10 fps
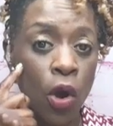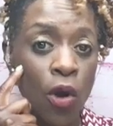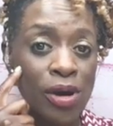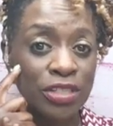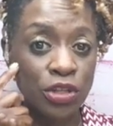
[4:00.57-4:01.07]

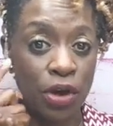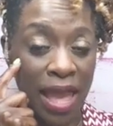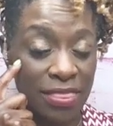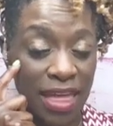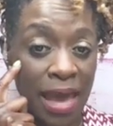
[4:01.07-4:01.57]
on
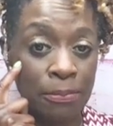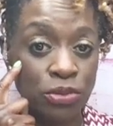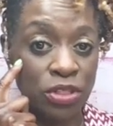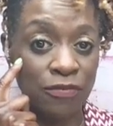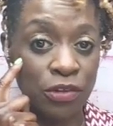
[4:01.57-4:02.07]
the
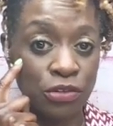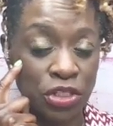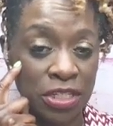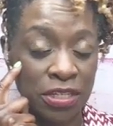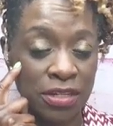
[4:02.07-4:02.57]
apples of your
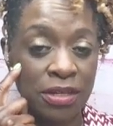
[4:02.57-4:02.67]
cheek.